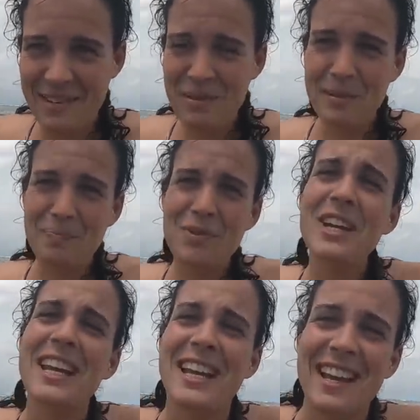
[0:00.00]
It was
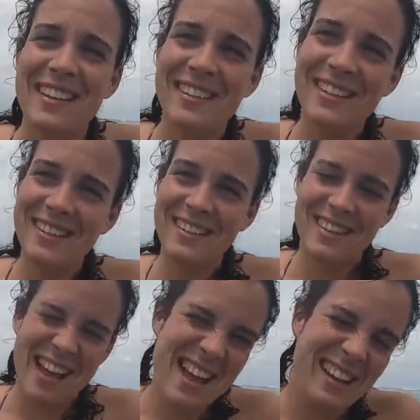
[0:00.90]
pretty and it
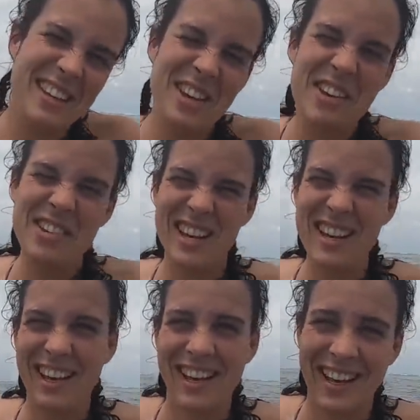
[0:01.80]
had a cute look.